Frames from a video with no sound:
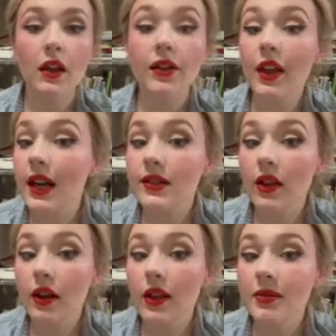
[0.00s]
That is
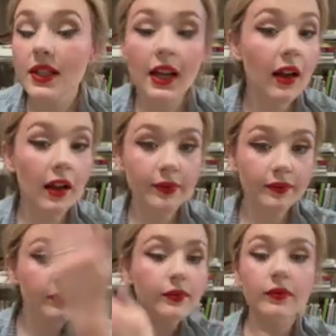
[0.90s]
our lipstick.
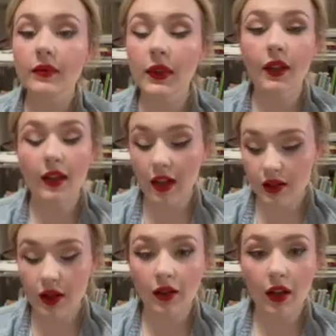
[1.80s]
That
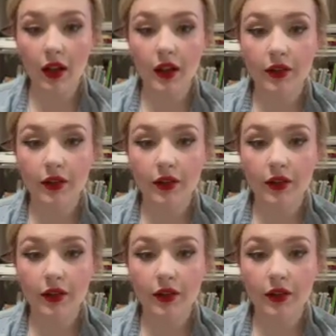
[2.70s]
is our look.